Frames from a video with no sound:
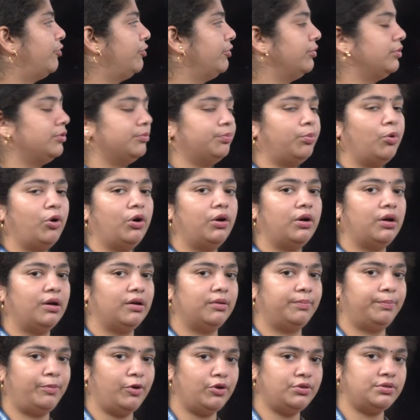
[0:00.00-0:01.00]

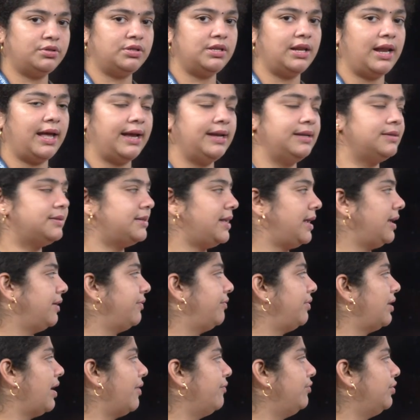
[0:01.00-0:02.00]
post lysing,
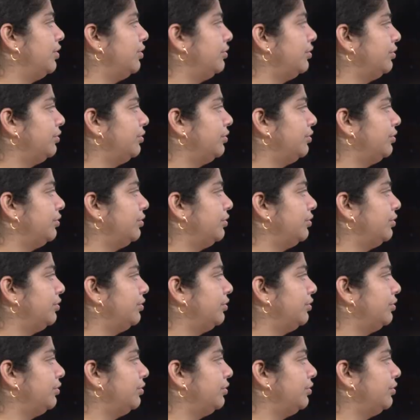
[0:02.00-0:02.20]
we have to